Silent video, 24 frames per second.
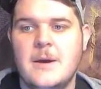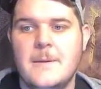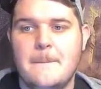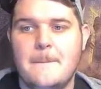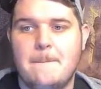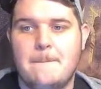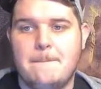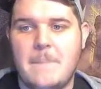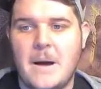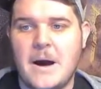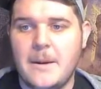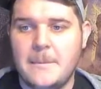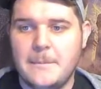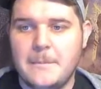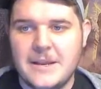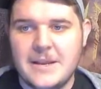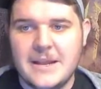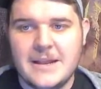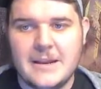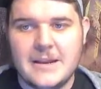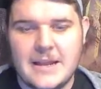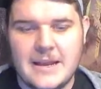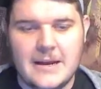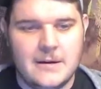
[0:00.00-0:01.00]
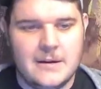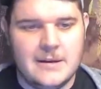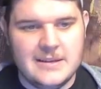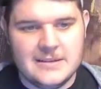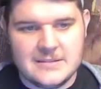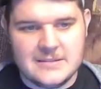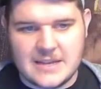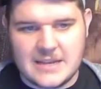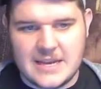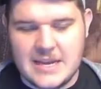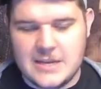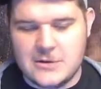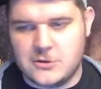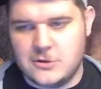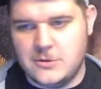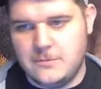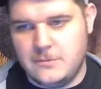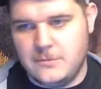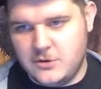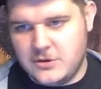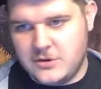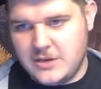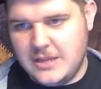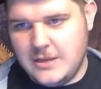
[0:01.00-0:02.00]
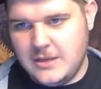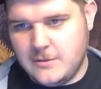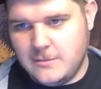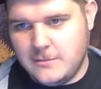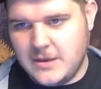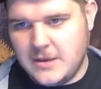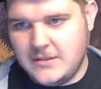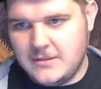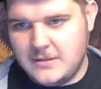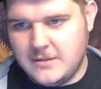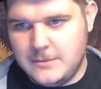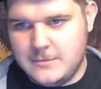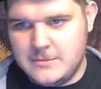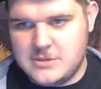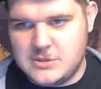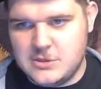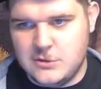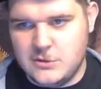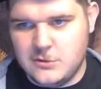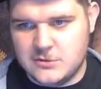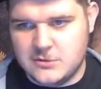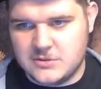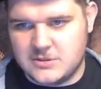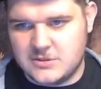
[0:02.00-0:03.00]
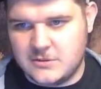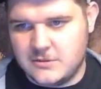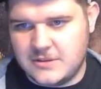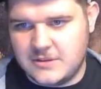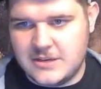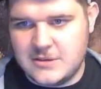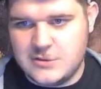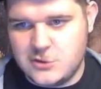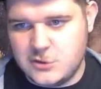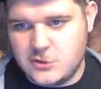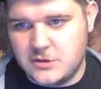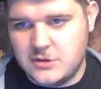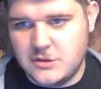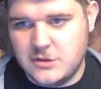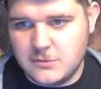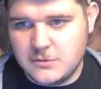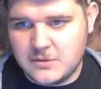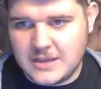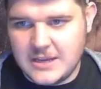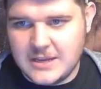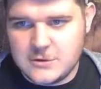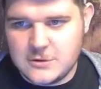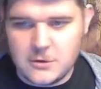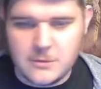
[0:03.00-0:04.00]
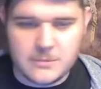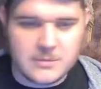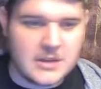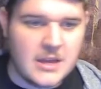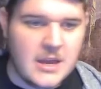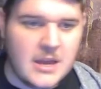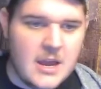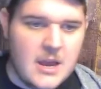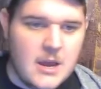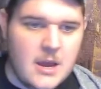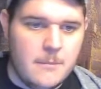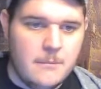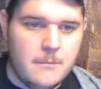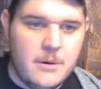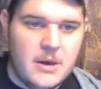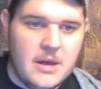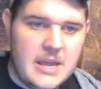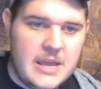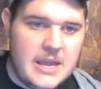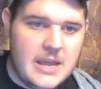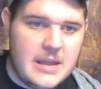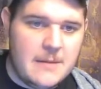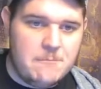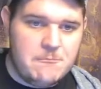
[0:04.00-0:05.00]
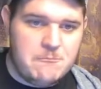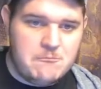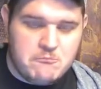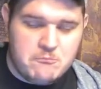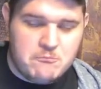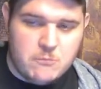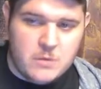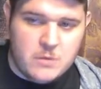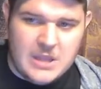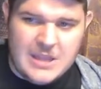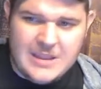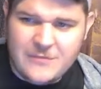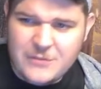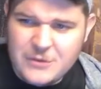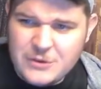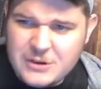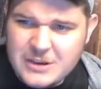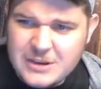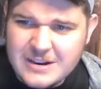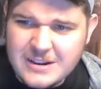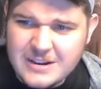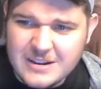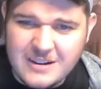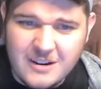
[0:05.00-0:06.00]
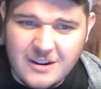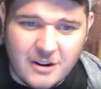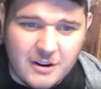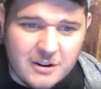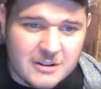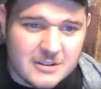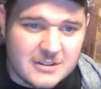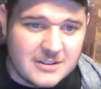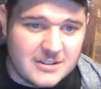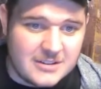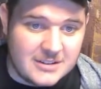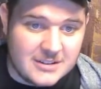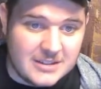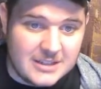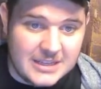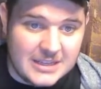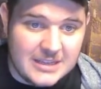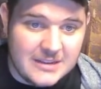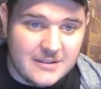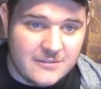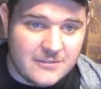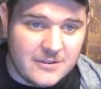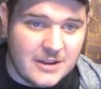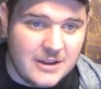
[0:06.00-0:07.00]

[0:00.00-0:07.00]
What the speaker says: pop it in now. It is a cantrip. Your DM may limit you on certain things you can do with cantrips, but if you need a guard to leave,